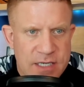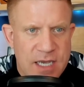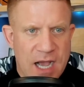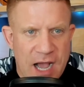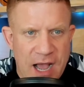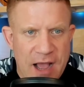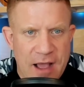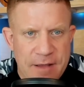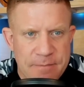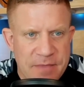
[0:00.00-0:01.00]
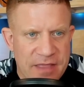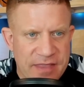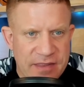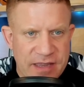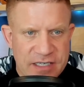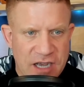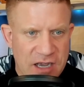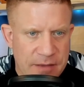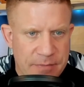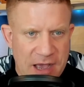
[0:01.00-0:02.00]
And then they
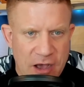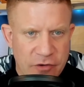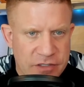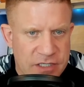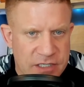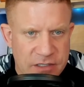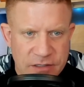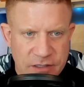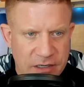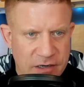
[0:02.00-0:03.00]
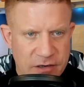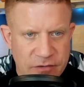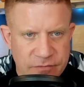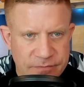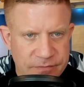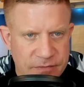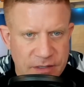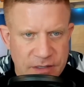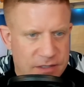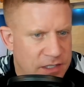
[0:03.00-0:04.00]
talk about, you know,
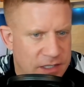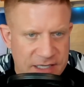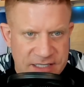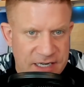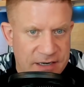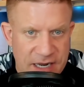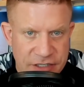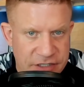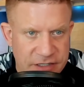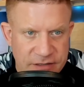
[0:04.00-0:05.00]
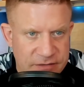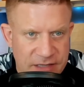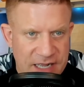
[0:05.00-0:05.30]
that's it, actually.